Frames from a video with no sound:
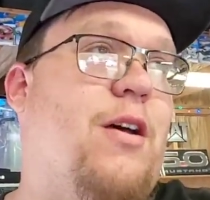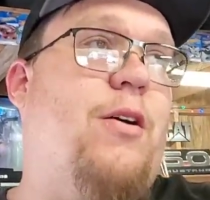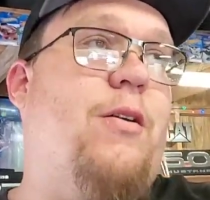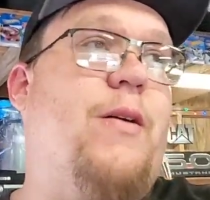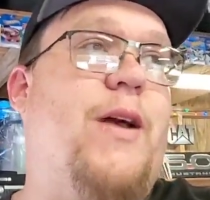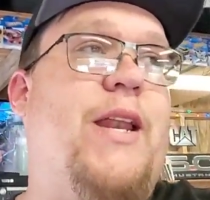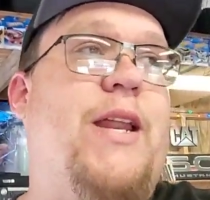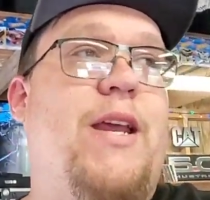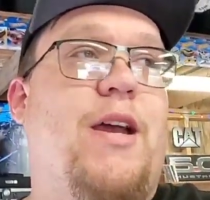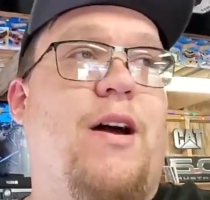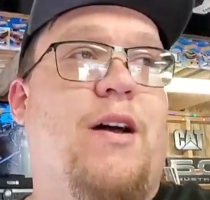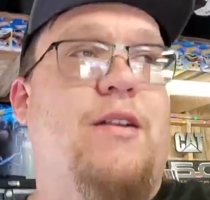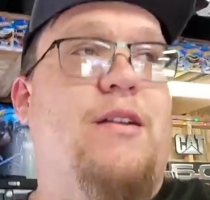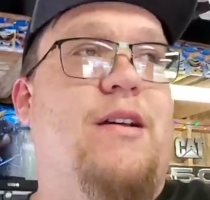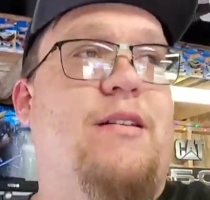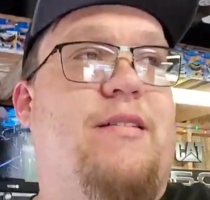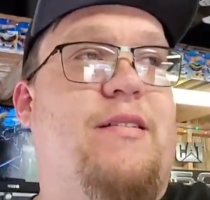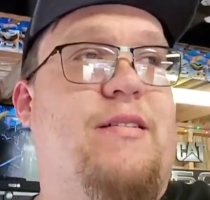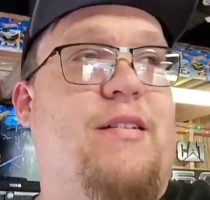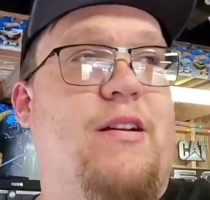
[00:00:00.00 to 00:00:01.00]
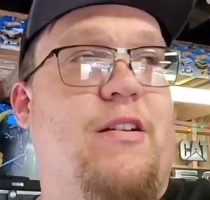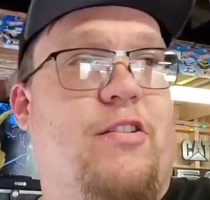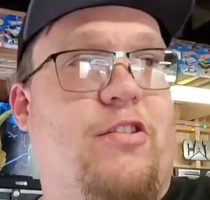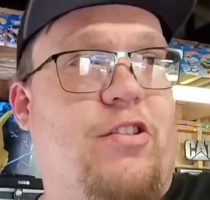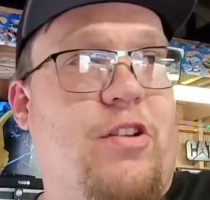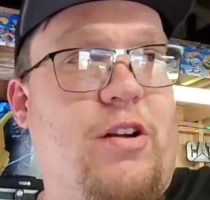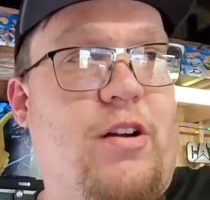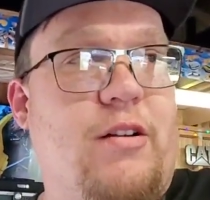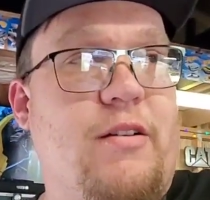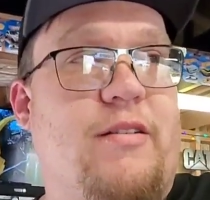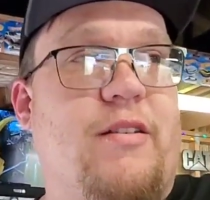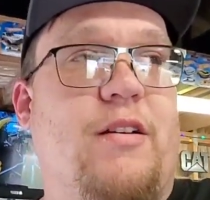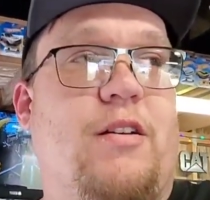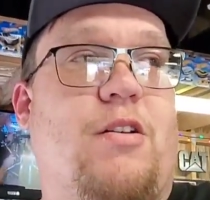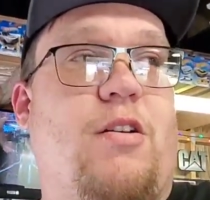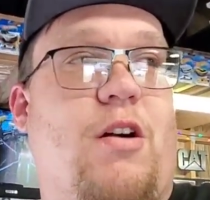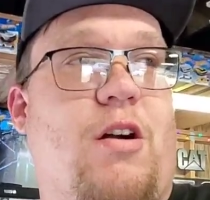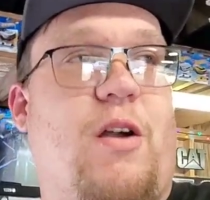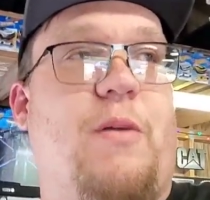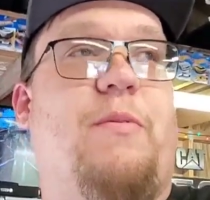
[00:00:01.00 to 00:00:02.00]
So any unnecessary
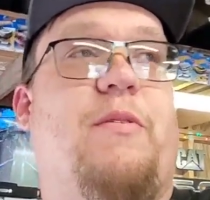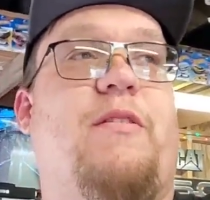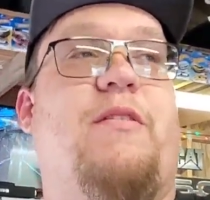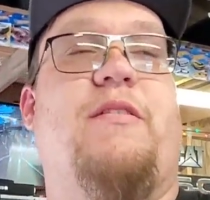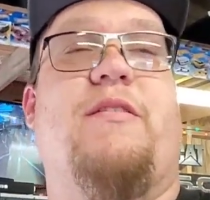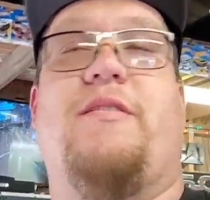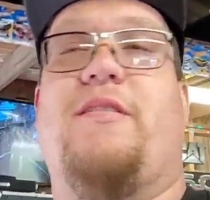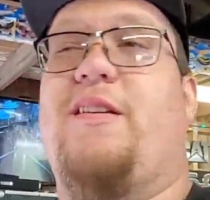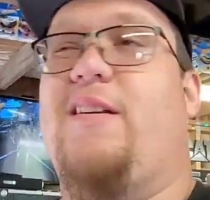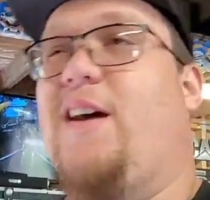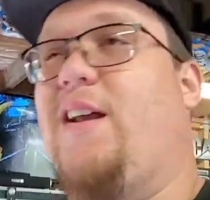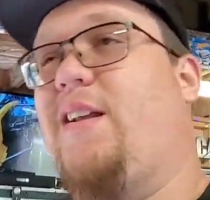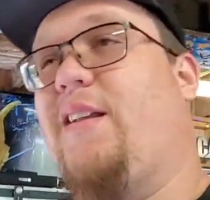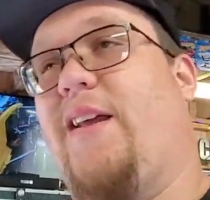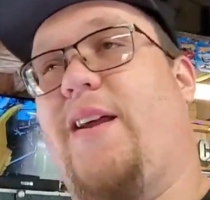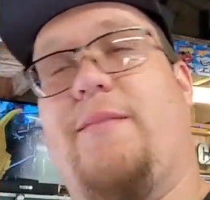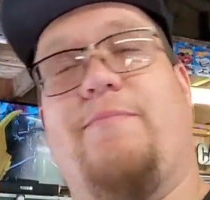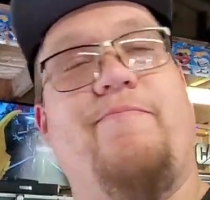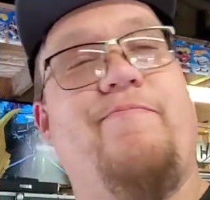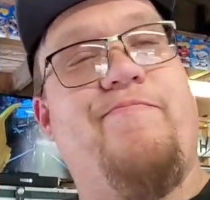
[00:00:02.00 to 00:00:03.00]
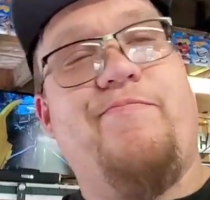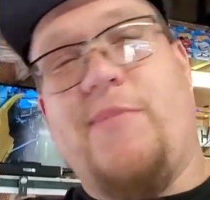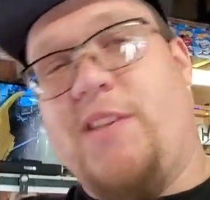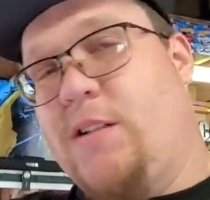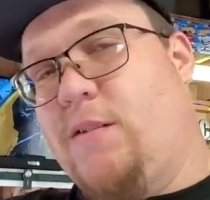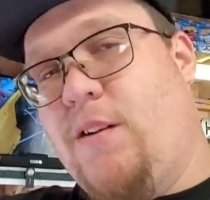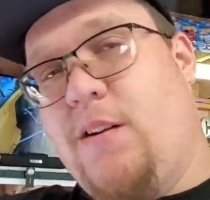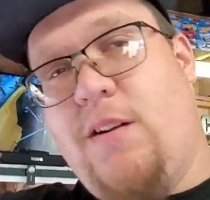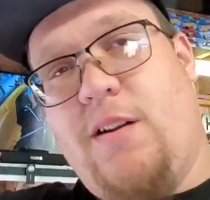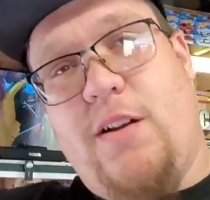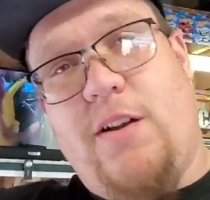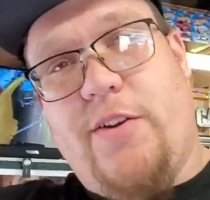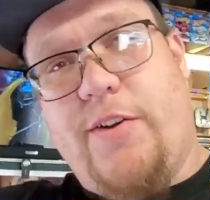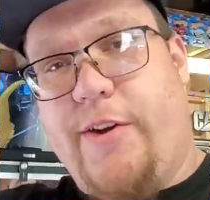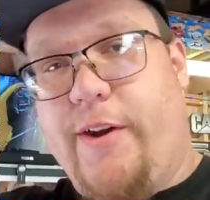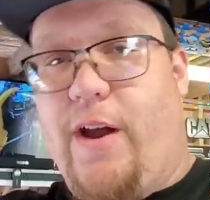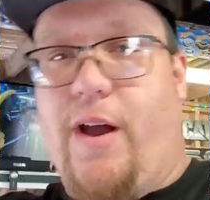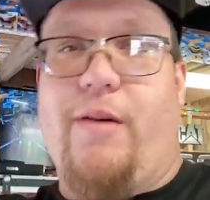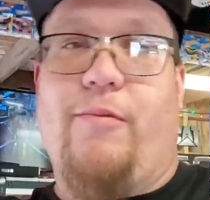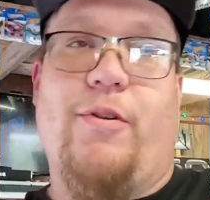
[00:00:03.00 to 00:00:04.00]
sugars and carbs, just kind of like,
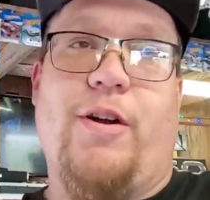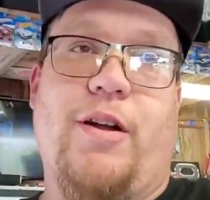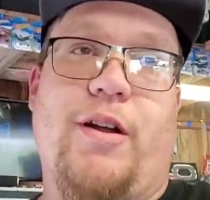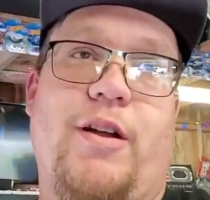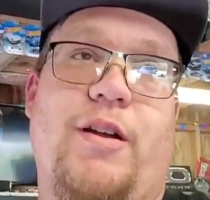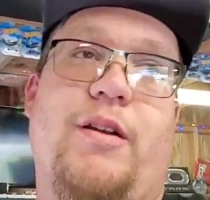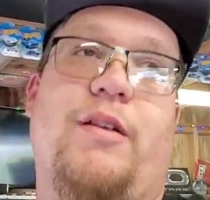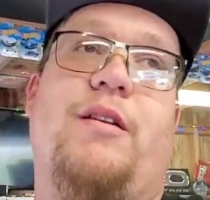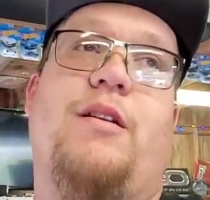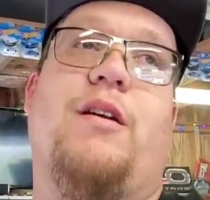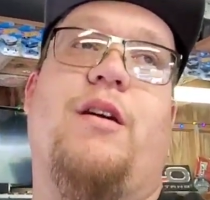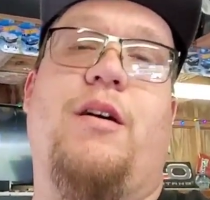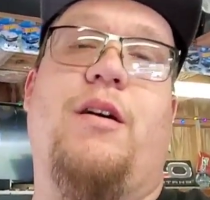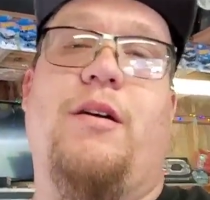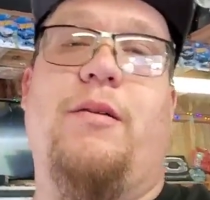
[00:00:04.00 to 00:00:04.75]
nah, we're good.